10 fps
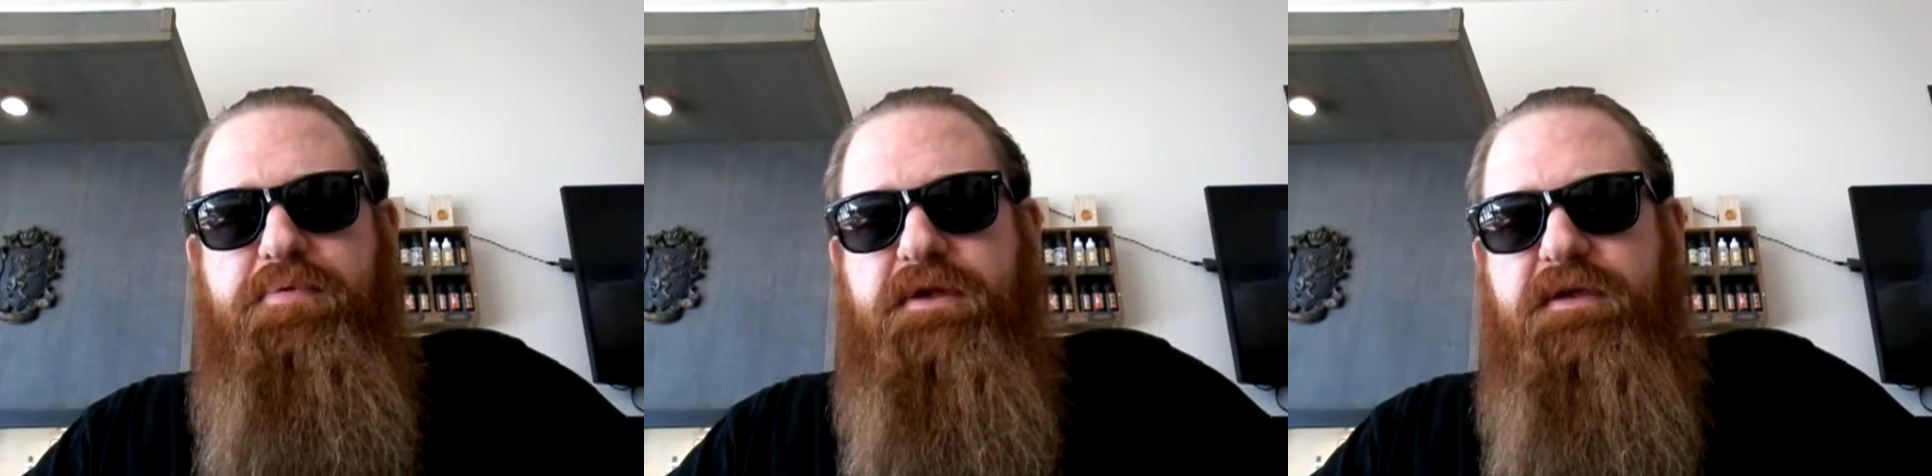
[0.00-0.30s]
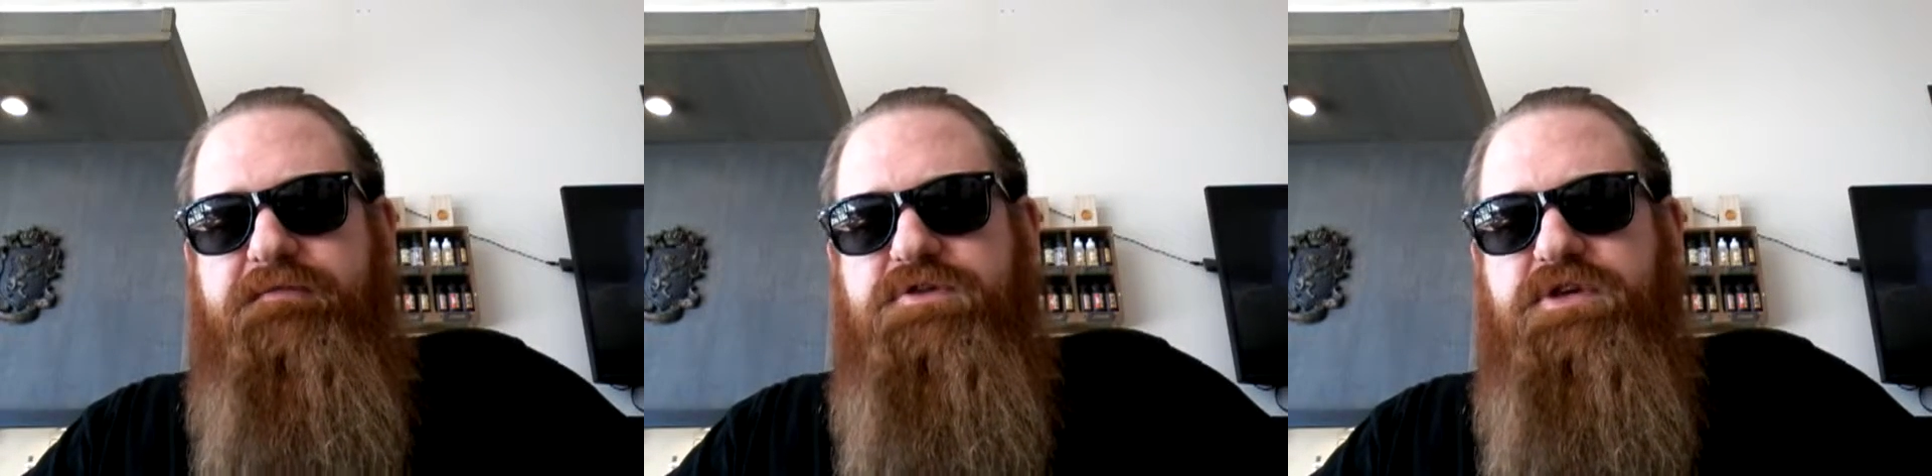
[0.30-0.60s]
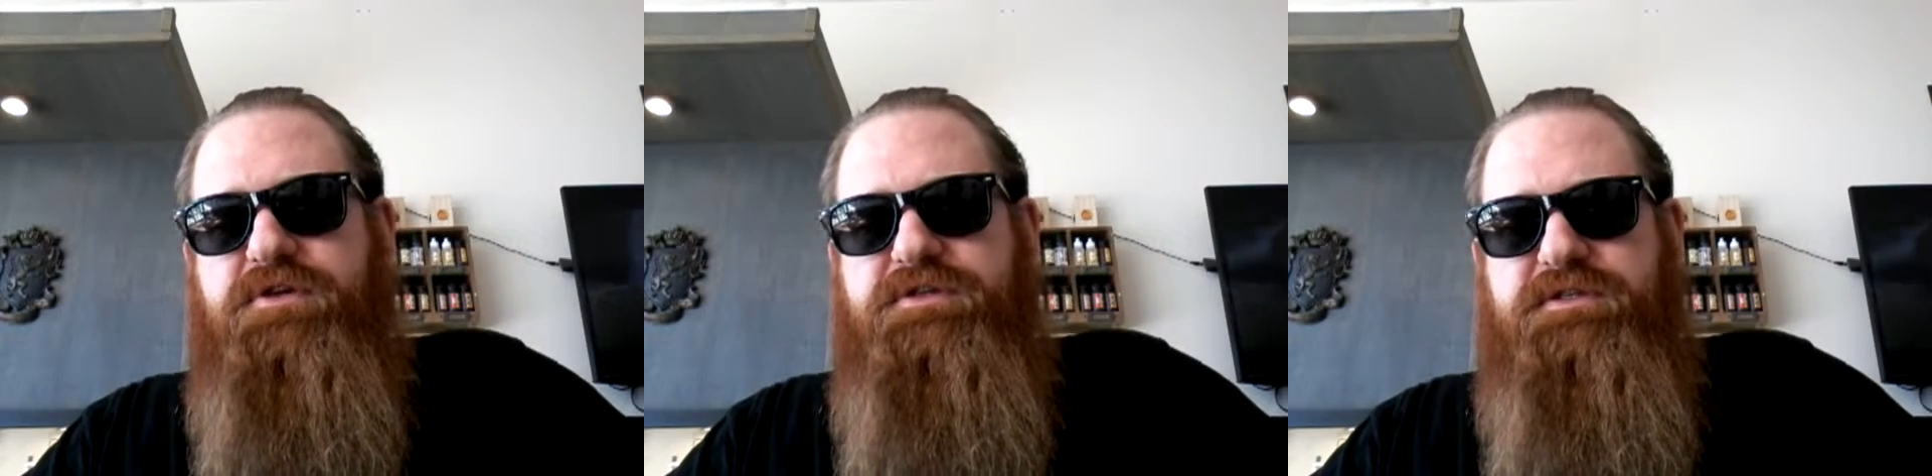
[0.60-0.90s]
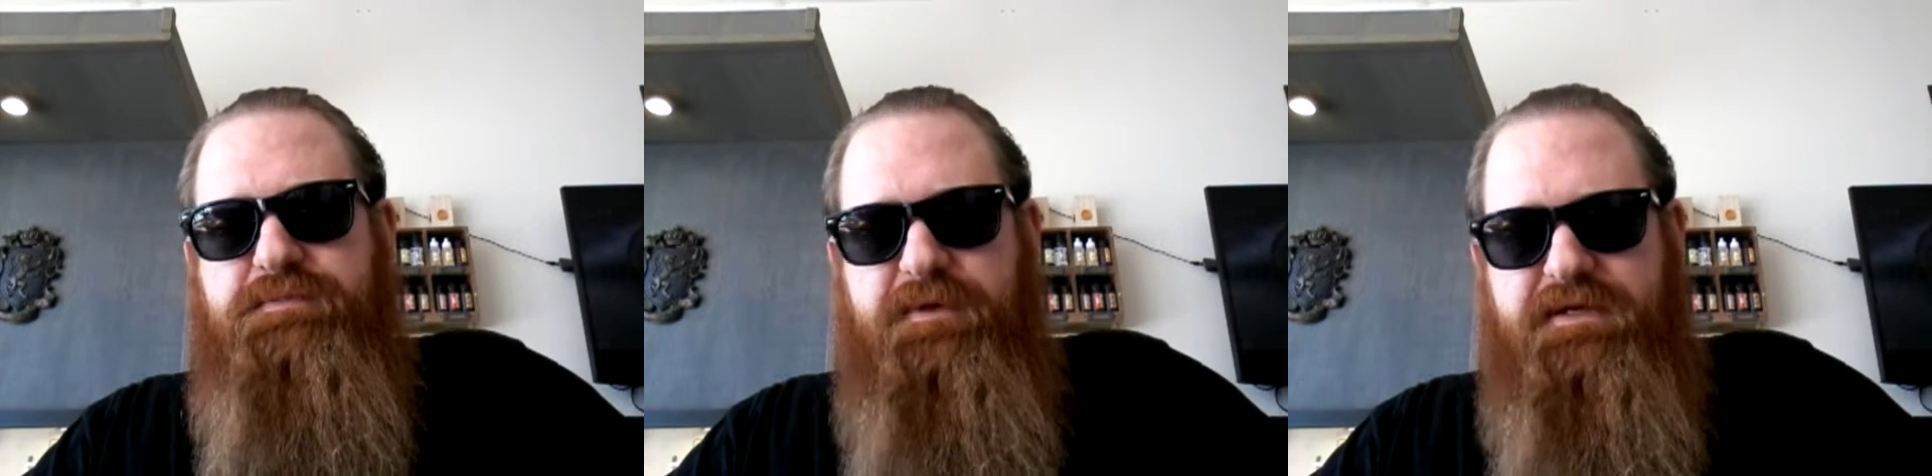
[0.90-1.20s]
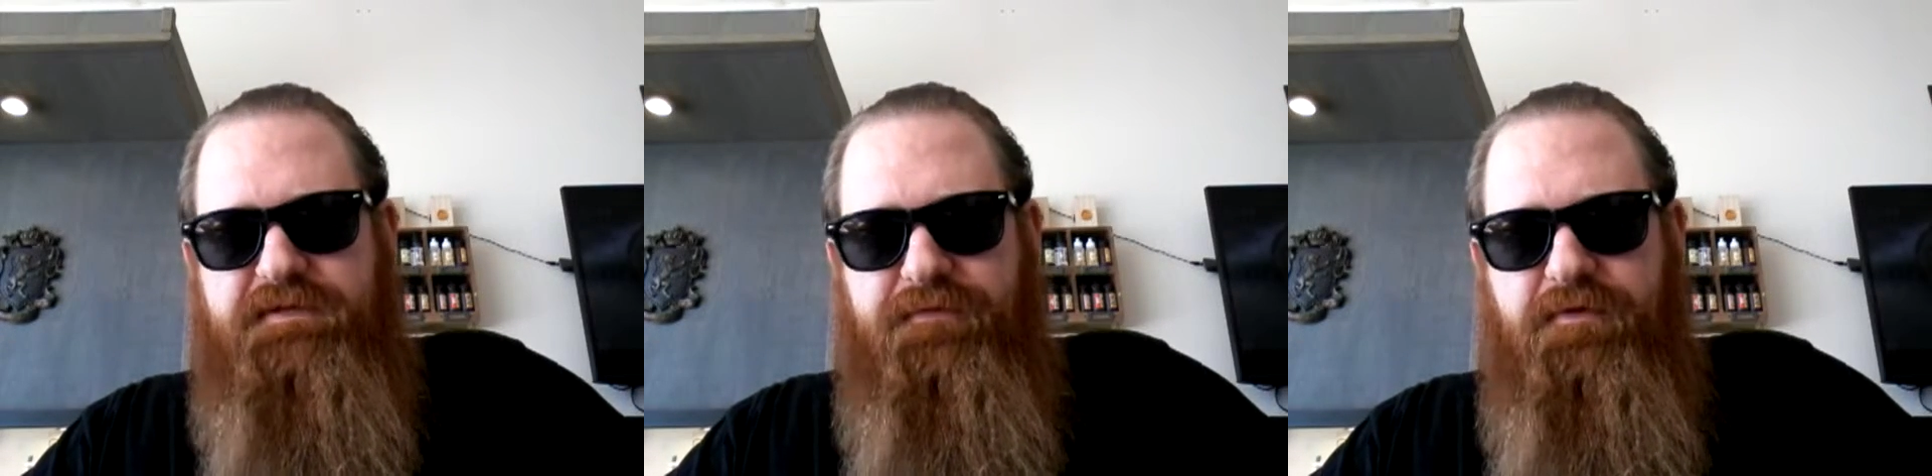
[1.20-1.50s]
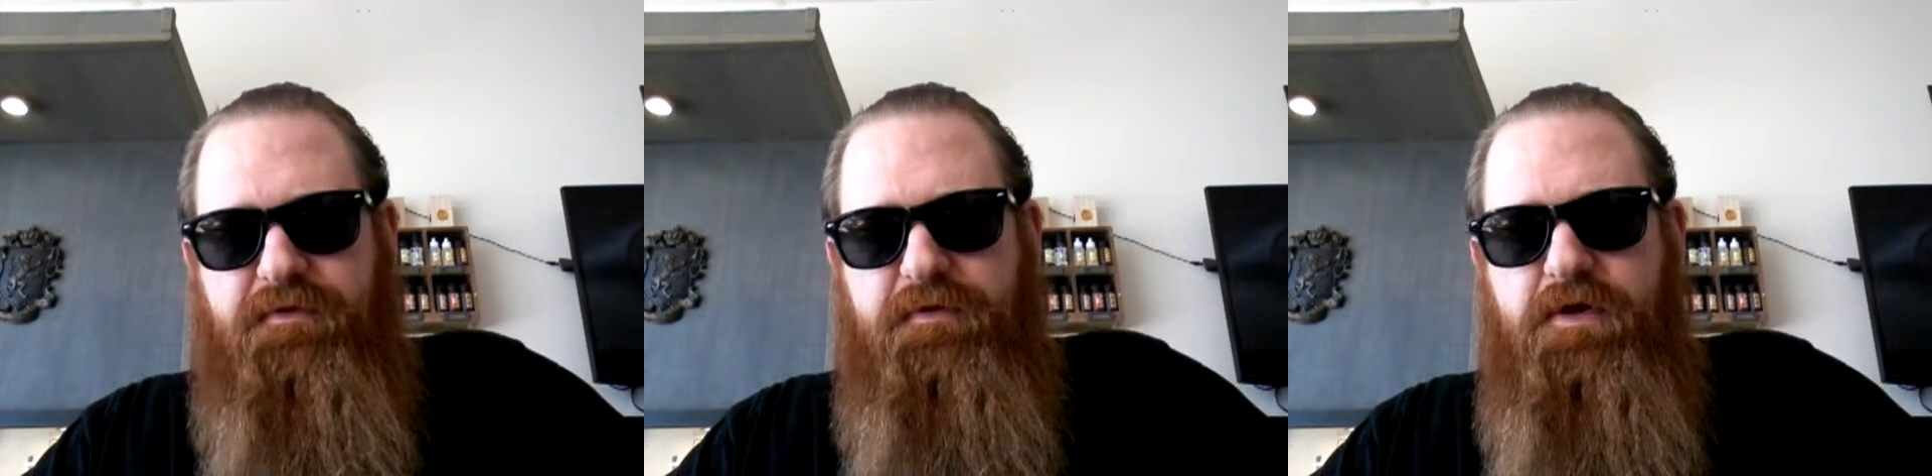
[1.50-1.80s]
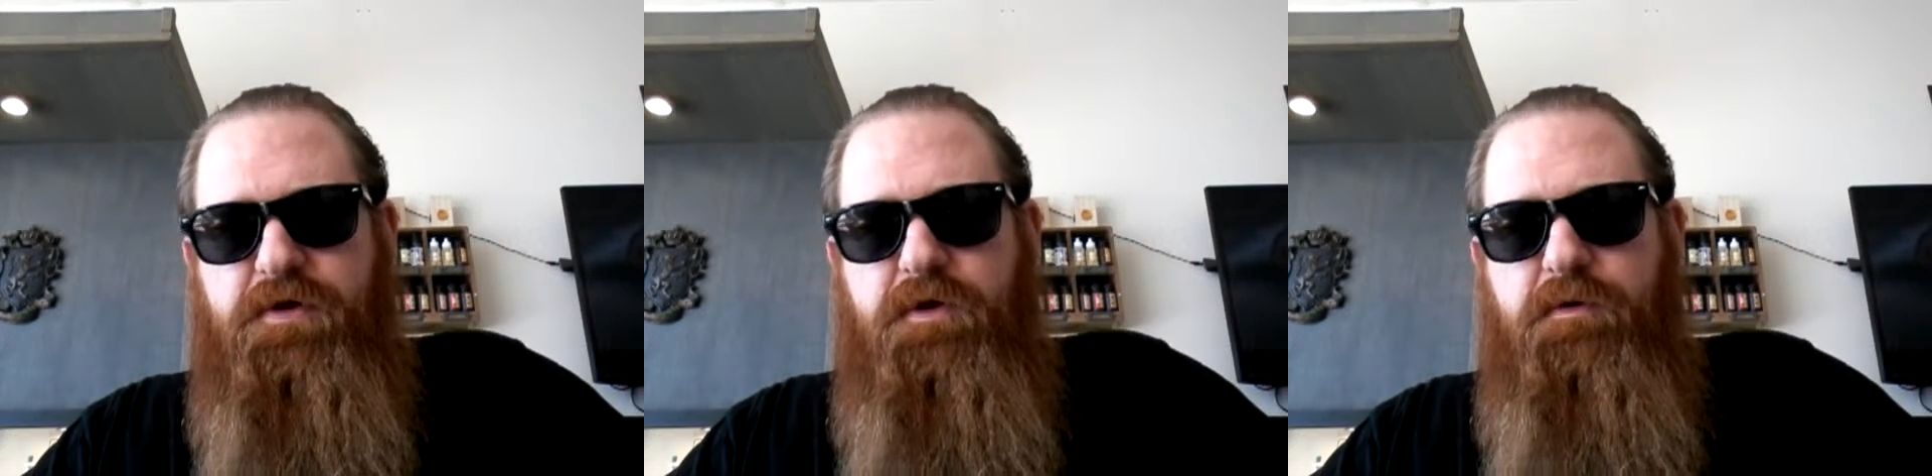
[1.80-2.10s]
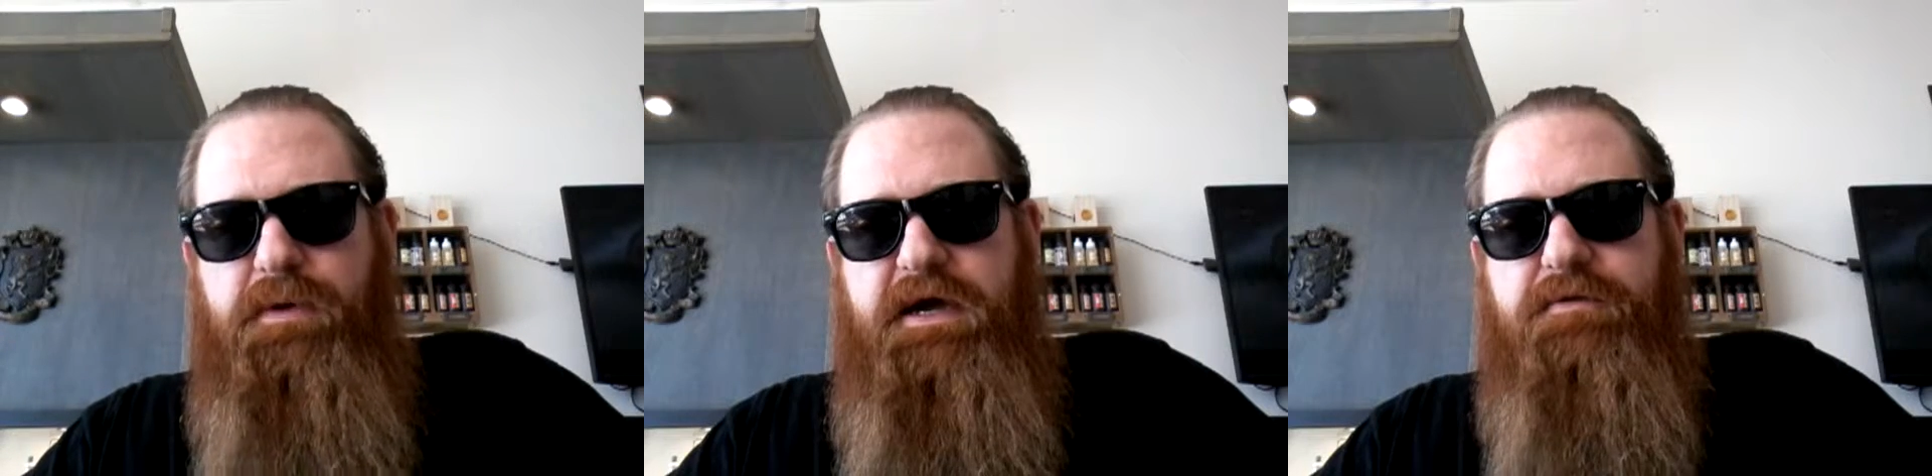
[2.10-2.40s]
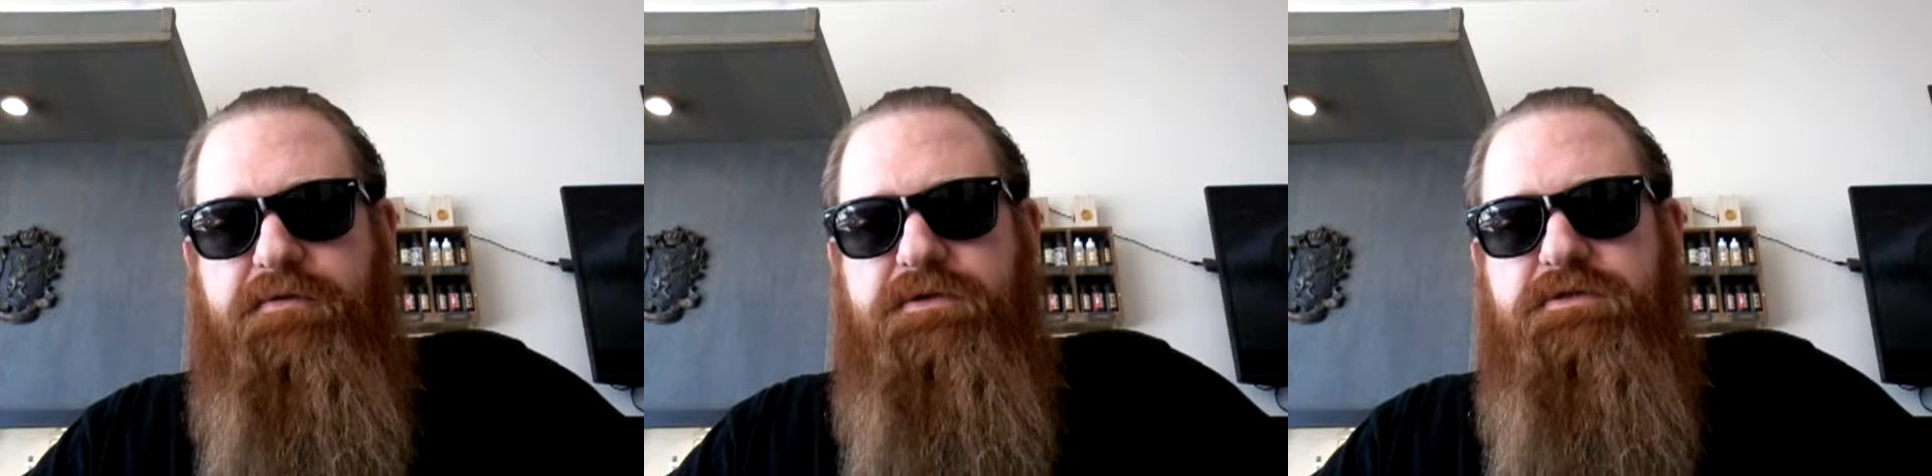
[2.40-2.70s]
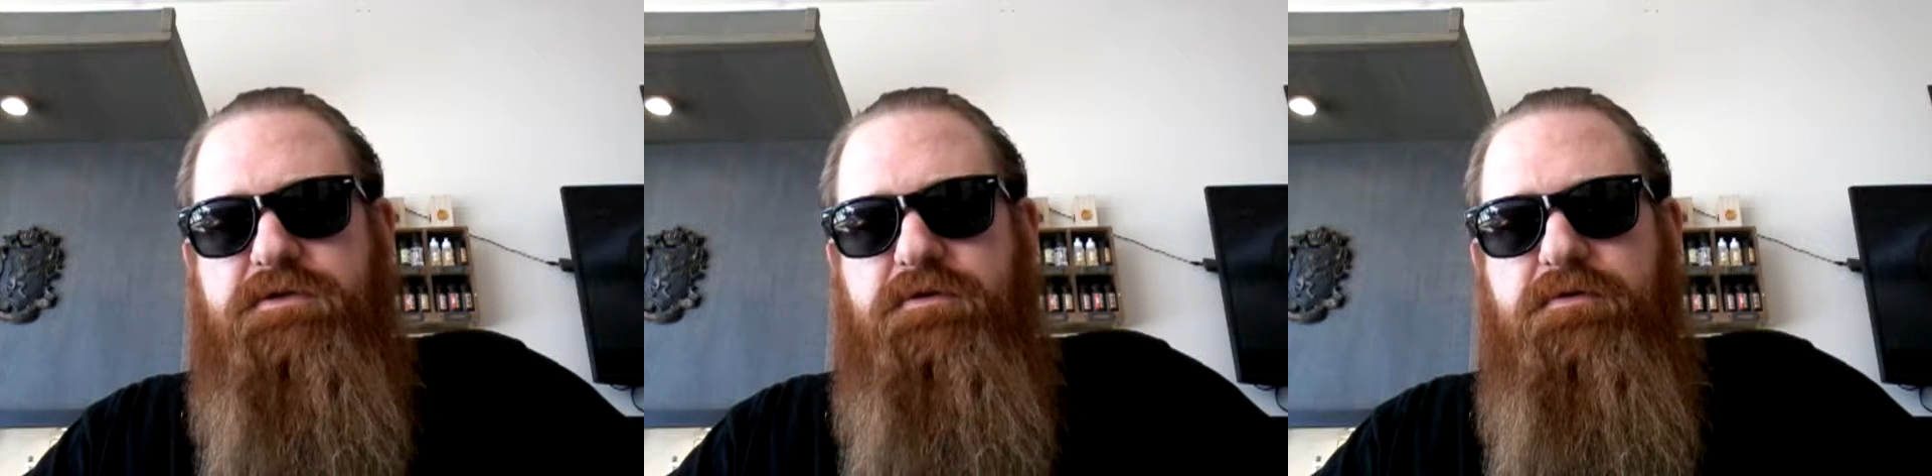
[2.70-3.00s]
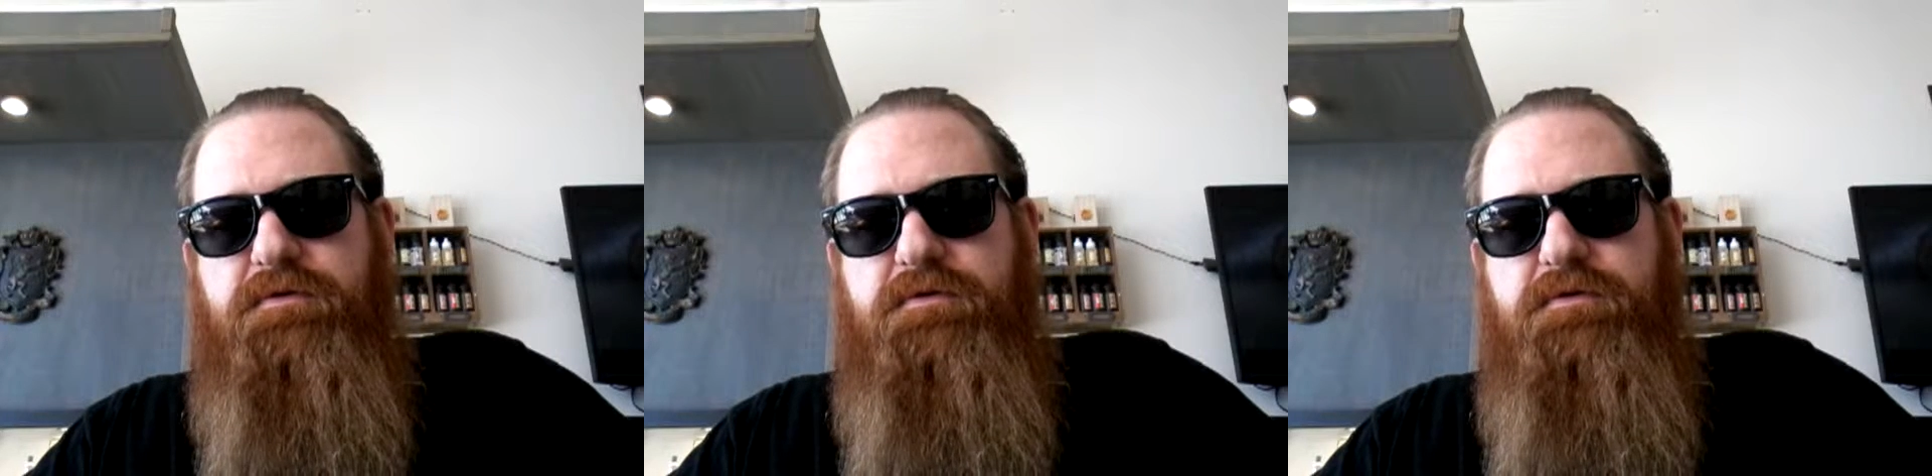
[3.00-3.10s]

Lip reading: plenty of charging space for all your batteries,